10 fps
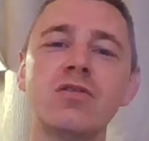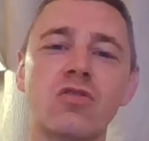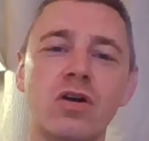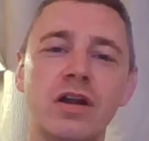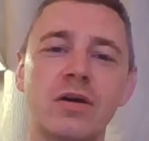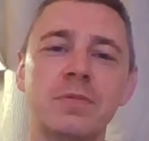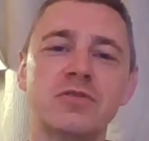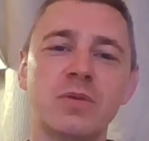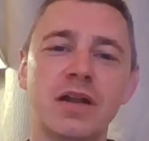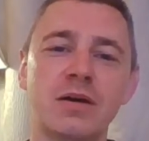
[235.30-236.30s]
growing up
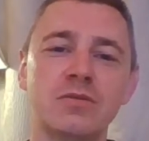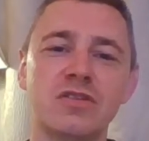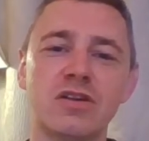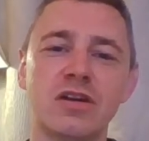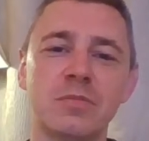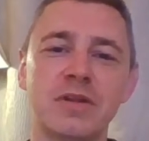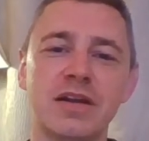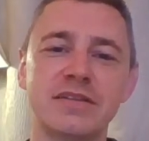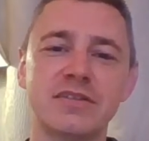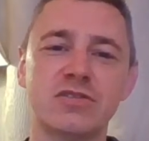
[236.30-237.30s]
as well, I was looking up the
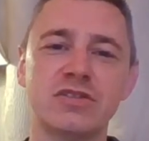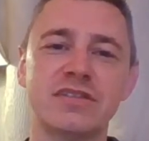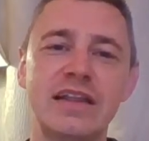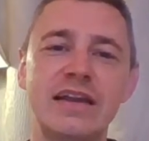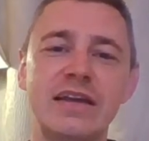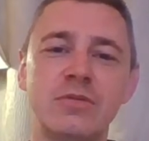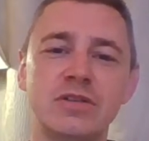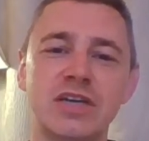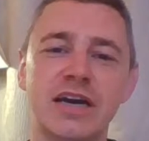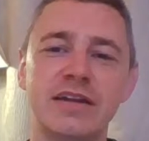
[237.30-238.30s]
likes of Chris Lilly,
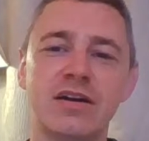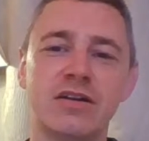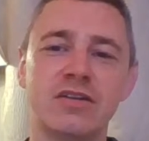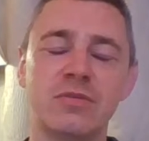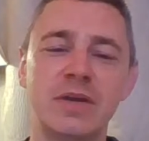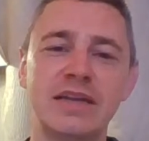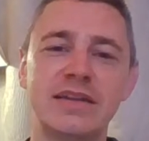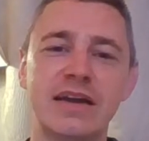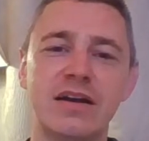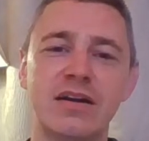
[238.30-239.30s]
which I had the honor to meet
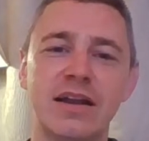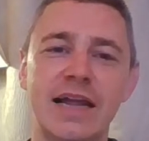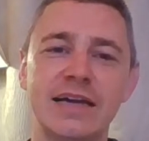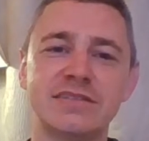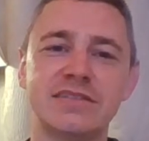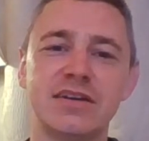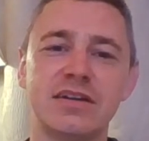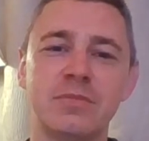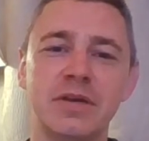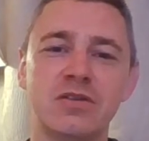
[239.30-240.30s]
there last year
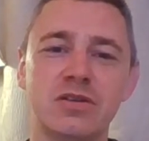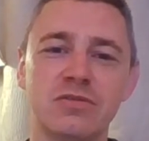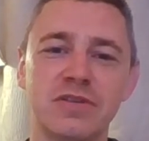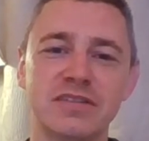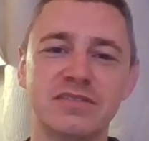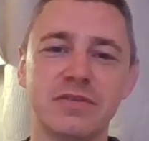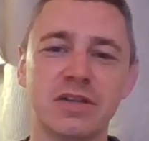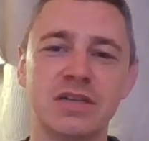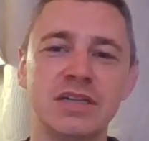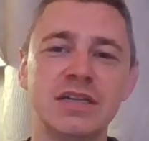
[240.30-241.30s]
at the Big Grill
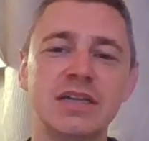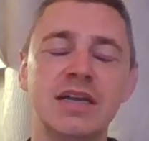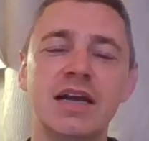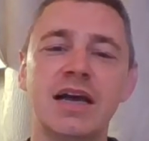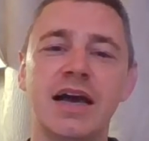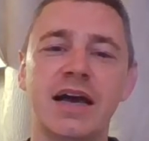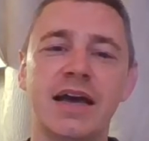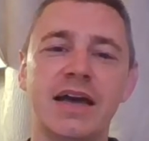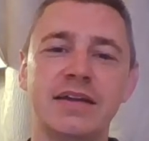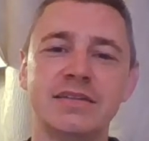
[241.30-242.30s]
Festival.
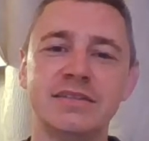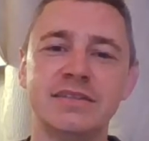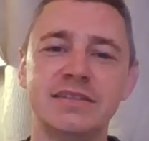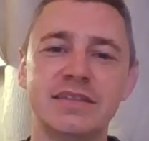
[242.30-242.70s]
And